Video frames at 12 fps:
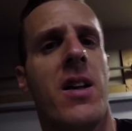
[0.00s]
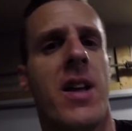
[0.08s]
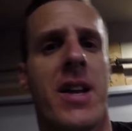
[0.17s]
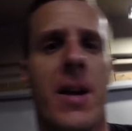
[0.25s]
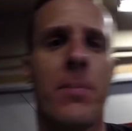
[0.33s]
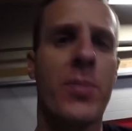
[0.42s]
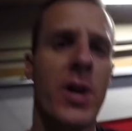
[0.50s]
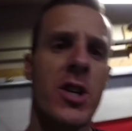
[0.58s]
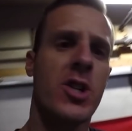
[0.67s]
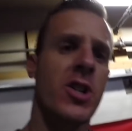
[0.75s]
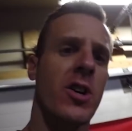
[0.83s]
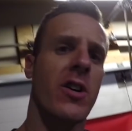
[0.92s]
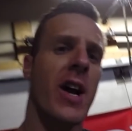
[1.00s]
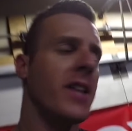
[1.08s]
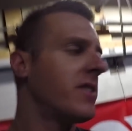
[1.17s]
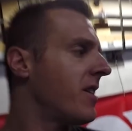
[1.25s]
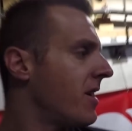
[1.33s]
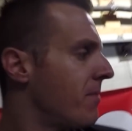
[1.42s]
And I'm pretty sure I
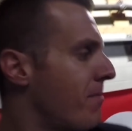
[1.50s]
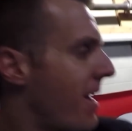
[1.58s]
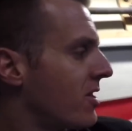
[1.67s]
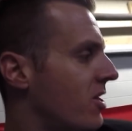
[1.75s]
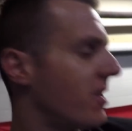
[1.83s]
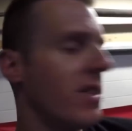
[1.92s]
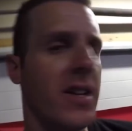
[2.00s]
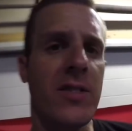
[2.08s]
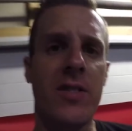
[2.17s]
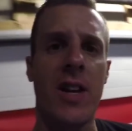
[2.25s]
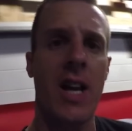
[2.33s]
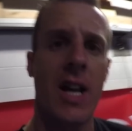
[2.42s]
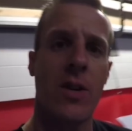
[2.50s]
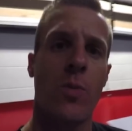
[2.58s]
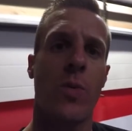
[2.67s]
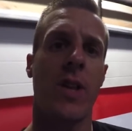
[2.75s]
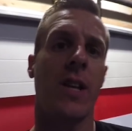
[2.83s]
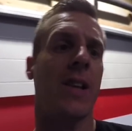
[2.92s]
didn't mention this
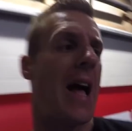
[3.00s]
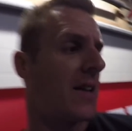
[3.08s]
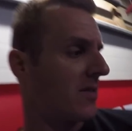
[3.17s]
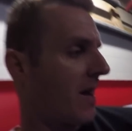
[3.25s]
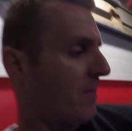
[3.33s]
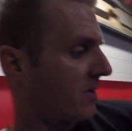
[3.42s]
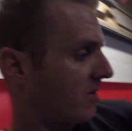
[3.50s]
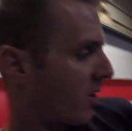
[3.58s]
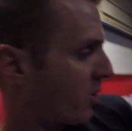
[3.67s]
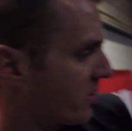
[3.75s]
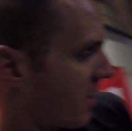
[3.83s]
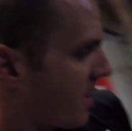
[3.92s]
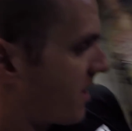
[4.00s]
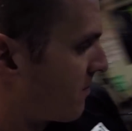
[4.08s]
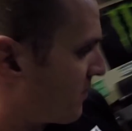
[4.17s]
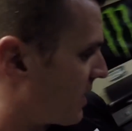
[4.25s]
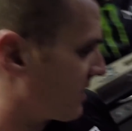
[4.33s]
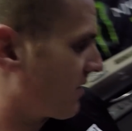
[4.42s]
in the last episode,
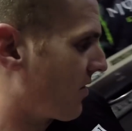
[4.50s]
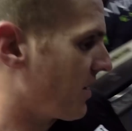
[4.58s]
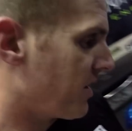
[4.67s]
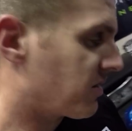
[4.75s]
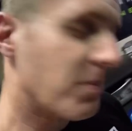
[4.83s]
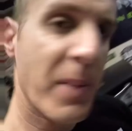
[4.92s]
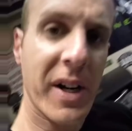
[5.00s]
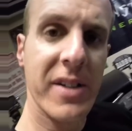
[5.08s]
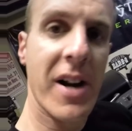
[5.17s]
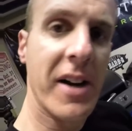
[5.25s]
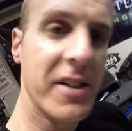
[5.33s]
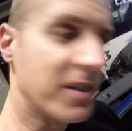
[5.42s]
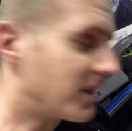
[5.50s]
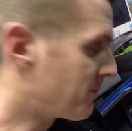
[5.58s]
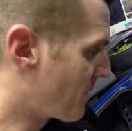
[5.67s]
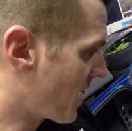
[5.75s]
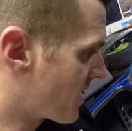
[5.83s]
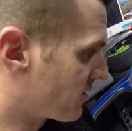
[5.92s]
but the spare tire delete
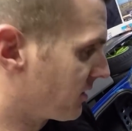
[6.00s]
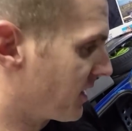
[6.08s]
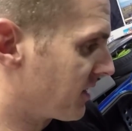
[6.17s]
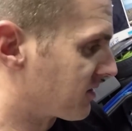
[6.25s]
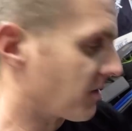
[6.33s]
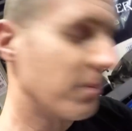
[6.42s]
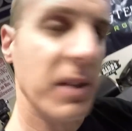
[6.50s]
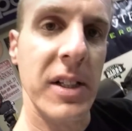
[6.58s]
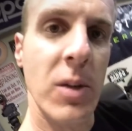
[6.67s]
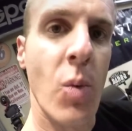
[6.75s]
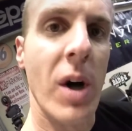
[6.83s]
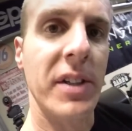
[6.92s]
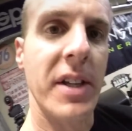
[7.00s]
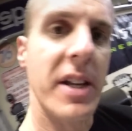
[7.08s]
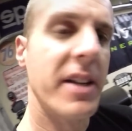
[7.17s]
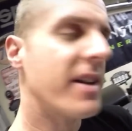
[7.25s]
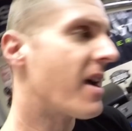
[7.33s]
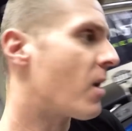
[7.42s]
panel is completely welded
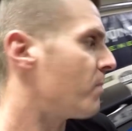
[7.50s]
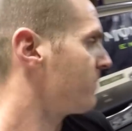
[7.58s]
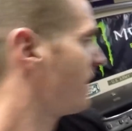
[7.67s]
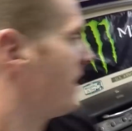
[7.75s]
in now.